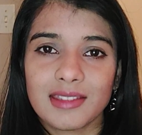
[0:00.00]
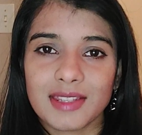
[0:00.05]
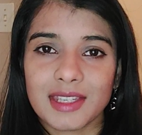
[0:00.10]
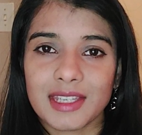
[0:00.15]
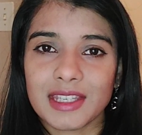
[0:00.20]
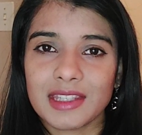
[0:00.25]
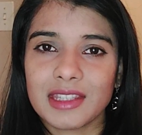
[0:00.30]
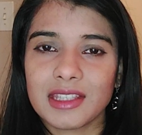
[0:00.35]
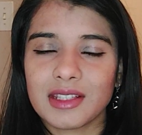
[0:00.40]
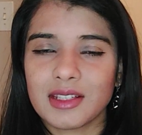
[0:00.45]

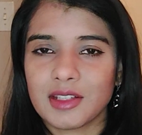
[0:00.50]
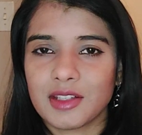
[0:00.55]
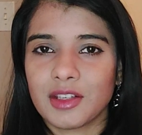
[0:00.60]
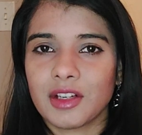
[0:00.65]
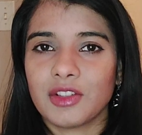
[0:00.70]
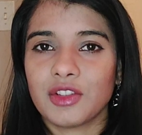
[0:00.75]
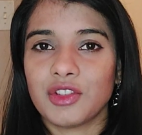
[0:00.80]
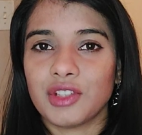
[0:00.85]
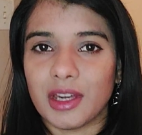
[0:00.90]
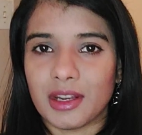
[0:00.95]
Since this is
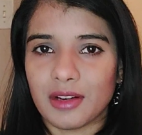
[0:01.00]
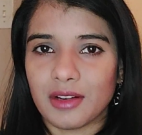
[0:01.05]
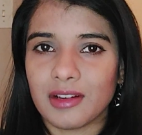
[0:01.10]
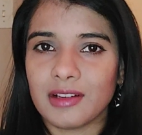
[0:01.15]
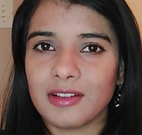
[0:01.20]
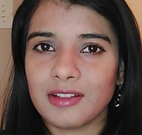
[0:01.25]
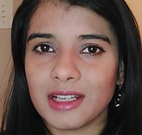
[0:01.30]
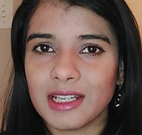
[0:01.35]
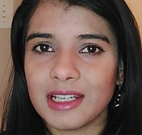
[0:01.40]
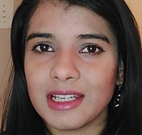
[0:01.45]
a
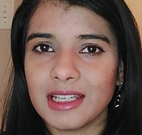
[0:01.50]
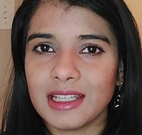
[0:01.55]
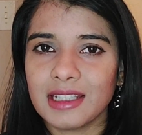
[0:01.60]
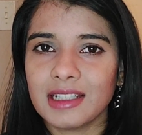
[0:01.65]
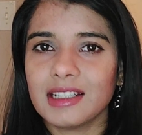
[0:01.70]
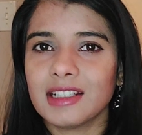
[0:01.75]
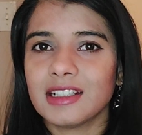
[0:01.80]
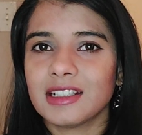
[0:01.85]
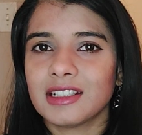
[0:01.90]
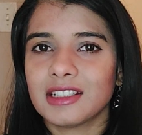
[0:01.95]
general
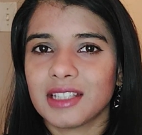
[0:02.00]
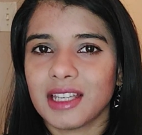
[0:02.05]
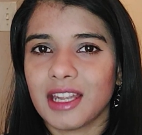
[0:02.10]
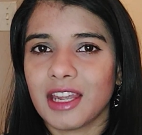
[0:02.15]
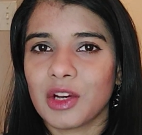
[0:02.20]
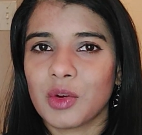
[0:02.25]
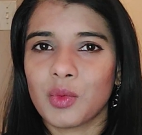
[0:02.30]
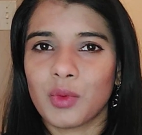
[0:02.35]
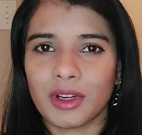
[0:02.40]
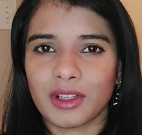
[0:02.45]
reading,
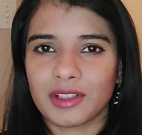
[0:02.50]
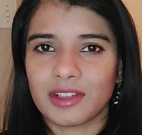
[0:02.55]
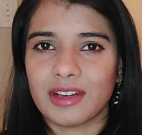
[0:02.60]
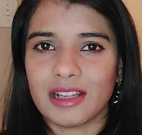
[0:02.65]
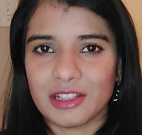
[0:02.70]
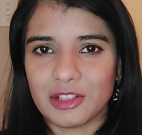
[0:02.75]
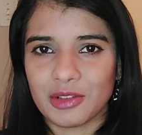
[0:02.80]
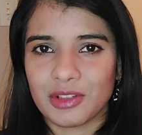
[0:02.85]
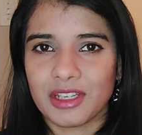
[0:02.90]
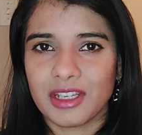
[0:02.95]
take what
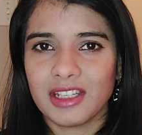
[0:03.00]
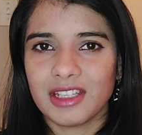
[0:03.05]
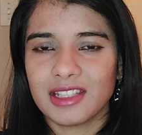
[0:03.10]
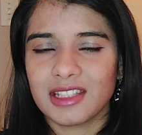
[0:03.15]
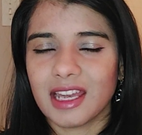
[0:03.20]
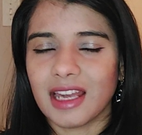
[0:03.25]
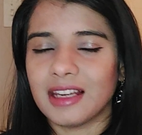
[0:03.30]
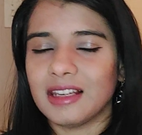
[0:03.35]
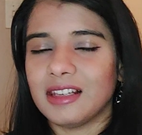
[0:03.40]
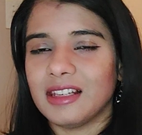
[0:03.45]

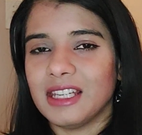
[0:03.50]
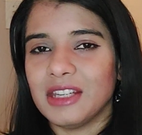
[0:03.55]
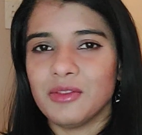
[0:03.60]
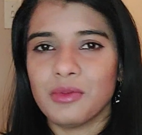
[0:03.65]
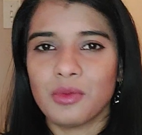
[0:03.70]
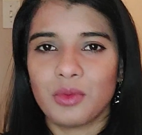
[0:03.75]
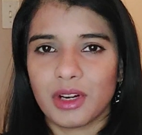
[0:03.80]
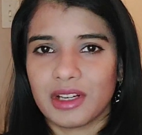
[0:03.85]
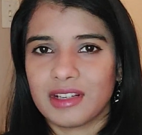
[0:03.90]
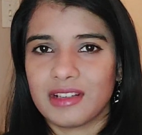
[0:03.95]
resonates and
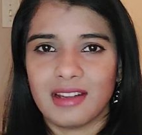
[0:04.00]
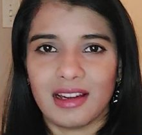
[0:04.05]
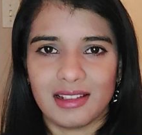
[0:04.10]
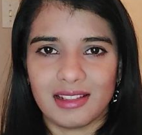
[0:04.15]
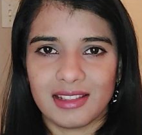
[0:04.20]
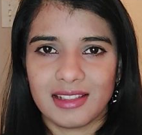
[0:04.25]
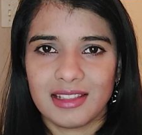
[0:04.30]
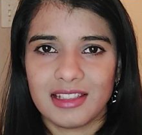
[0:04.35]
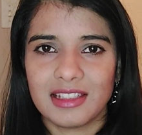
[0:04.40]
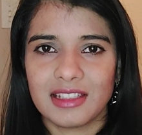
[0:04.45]
leave what
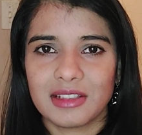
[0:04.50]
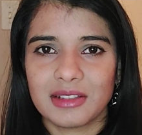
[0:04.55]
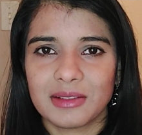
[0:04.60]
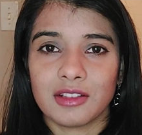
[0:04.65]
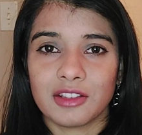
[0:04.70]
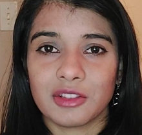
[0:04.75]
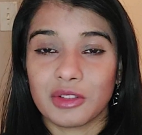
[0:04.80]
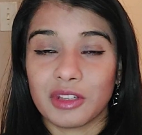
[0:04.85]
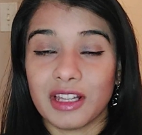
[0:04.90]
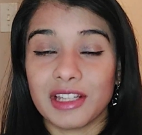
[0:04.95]
doesn't.
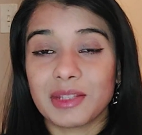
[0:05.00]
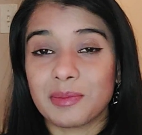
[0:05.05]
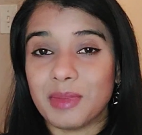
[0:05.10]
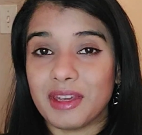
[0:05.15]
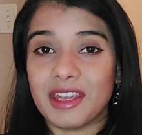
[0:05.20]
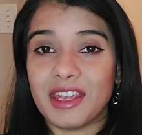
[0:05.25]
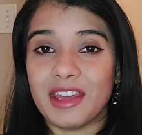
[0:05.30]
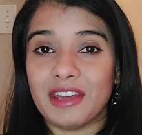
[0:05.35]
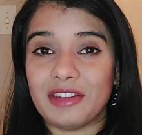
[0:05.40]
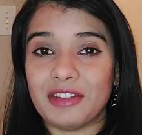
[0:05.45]
So let's
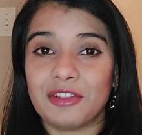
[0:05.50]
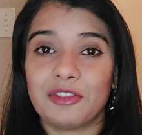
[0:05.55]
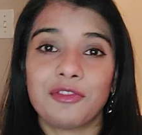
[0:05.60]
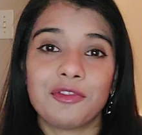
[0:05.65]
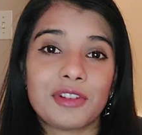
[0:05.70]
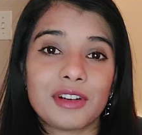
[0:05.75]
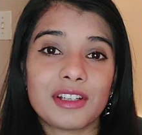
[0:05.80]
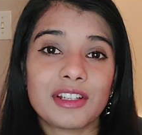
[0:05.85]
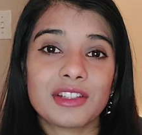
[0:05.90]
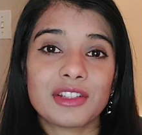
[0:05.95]
begin.
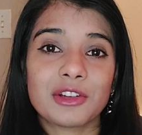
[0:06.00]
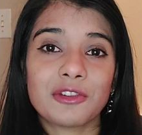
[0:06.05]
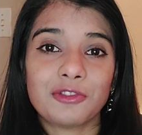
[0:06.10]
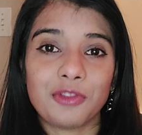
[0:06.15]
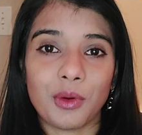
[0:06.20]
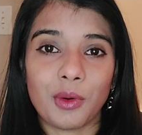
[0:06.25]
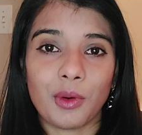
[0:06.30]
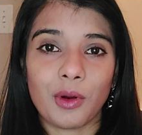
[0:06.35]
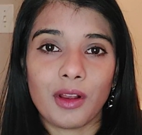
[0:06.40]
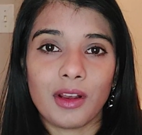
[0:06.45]
First
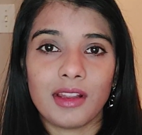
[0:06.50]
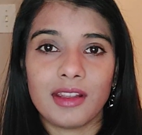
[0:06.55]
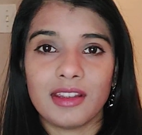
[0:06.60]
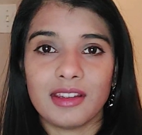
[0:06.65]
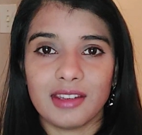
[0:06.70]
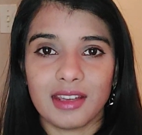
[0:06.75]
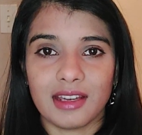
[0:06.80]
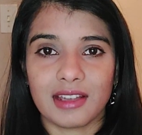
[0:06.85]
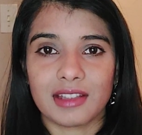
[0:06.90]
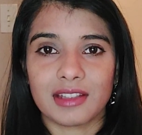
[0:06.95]
of all,
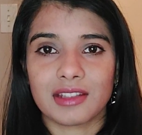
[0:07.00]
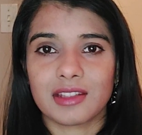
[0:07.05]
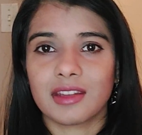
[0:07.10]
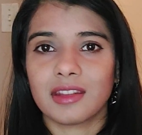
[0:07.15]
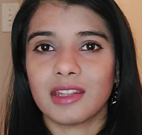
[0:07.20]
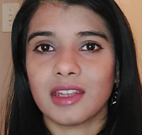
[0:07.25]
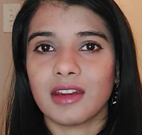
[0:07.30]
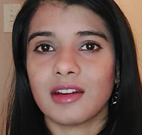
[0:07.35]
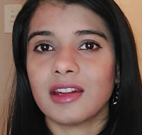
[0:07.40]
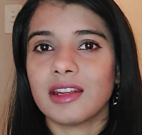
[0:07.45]
yes,
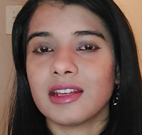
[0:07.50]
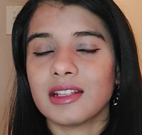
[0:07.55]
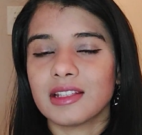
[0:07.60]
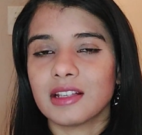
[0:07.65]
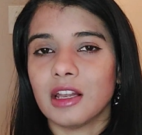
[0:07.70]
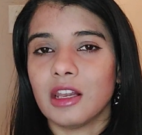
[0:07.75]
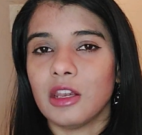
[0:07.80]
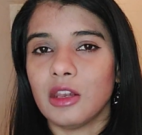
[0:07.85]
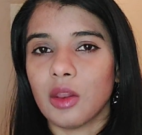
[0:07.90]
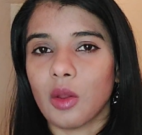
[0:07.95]
there
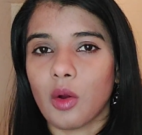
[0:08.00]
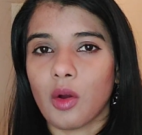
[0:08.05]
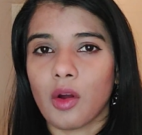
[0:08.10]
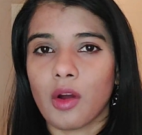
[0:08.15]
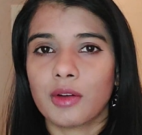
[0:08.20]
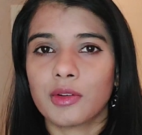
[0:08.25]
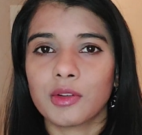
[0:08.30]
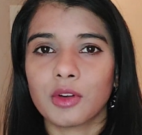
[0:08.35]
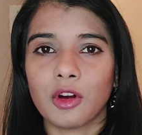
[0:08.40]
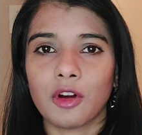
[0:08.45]
is a
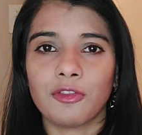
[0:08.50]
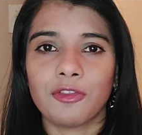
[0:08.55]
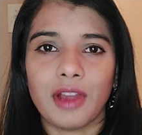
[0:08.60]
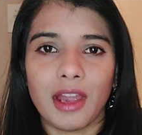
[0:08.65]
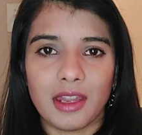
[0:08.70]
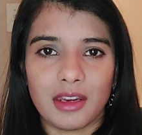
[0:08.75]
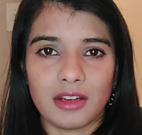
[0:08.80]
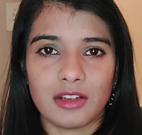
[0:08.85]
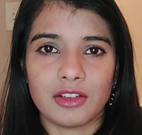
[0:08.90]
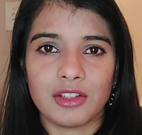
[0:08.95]
lot of
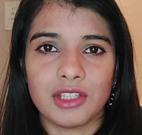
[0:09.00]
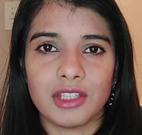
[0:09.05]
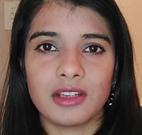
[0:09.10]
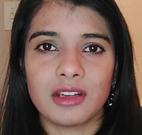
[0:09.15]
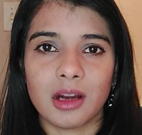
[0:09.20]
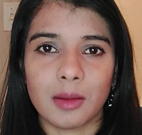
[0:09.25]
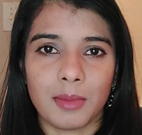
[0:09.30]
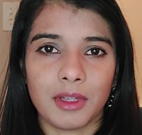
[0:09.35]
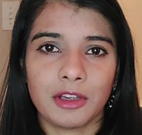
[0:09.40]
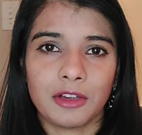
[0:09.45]
energy
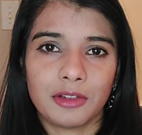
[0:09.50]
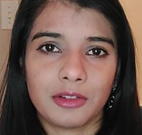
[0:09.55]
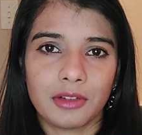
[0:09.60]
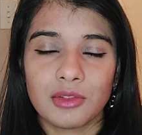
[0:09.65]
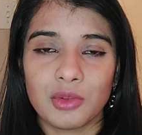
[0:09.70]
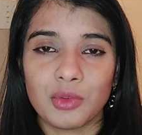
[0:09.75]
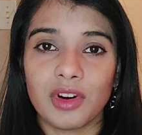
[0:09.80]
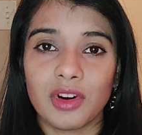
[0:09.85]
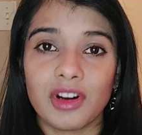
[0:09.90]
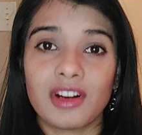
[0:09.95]
coming
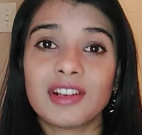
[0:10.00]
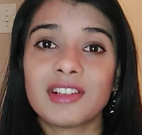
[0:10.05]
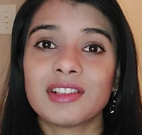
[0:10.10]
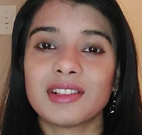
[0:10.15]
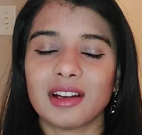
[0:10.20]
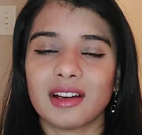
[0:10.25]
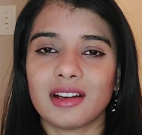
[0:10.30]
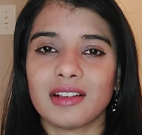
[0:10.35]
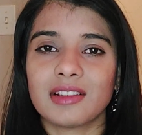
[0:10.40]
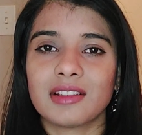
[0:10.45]

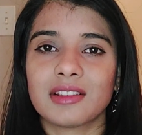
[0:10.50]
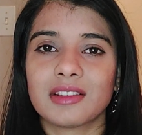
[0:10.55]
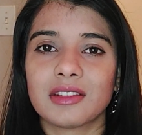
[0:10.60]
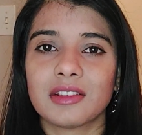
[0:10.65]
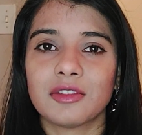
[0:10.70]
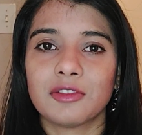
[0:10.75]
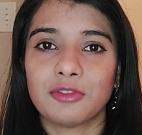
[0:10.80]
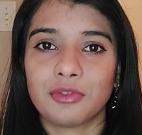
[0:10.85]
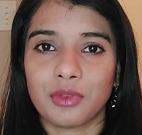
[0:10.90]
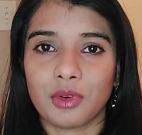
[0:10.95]
towards us
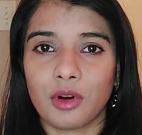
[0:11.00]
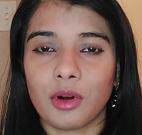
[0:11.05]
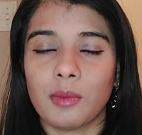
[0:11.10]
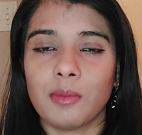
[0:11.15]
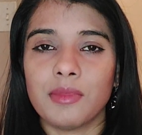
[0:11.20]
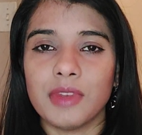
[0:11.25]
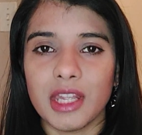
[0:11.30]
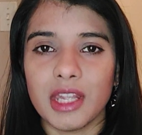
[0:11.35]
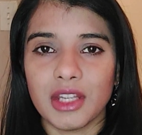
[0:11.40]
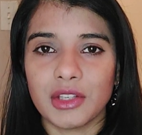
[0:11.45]

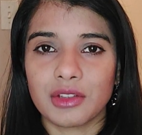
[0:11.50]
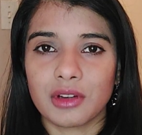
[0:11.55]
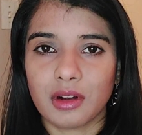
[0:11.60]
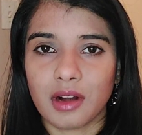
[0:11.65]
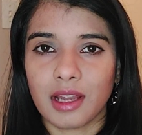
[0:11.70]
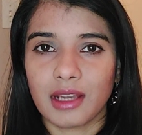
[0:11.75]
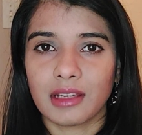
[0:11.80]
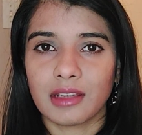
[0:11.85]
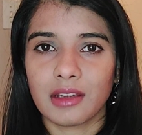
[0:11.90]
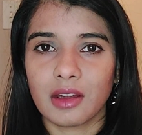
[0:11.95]
from nature
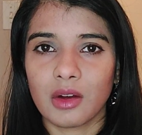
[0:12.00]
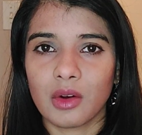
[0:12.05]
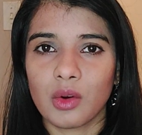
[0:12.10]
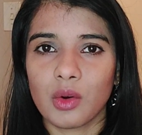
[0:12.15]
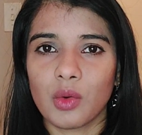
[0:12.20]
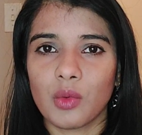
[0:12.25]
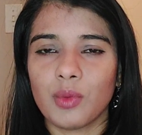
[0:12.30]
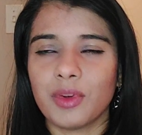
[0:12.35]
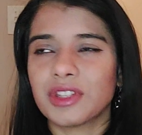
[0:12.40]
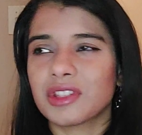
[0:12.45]
right
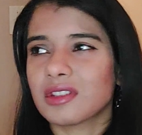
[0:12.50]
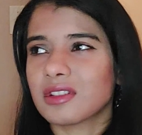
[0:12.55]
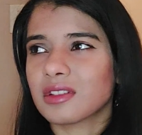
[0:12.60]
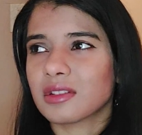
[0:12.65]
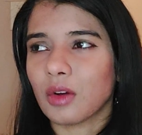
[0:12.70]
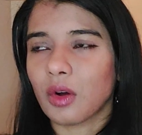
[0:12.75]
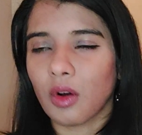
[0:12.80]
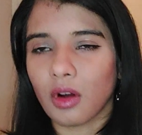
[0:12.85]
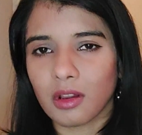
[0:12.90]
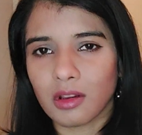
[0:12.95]
now, which
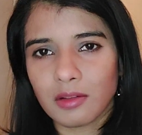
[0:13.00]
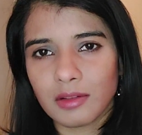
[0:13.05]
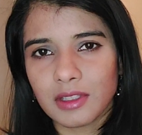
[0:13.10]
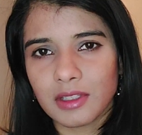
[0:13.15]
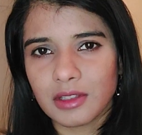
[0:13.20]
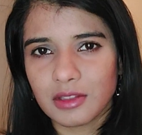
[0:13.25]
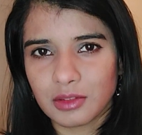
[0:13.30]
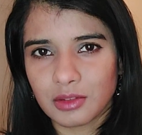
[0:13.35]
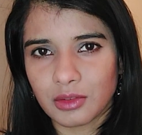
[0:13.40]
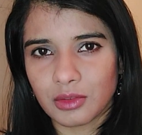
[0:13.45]
is
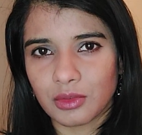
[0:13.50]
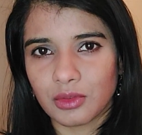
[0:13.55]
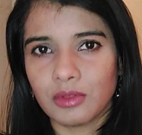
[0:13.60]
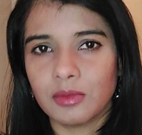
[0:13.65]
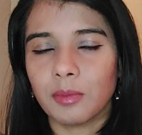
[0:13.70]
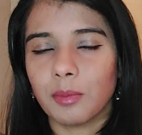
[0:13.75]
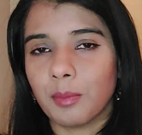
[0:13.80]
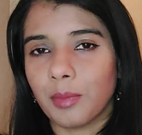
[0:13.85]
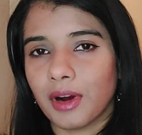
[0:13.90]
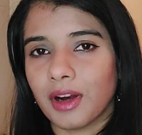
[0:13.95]
always
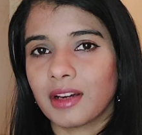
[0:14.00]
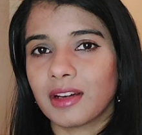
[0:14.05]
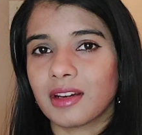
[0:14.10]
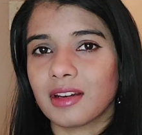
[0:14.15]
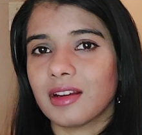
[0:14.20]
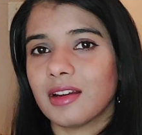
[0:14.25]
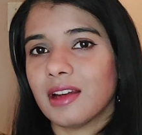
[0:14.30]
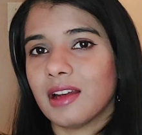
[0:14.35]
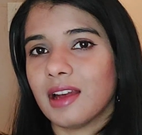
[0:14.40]
true, but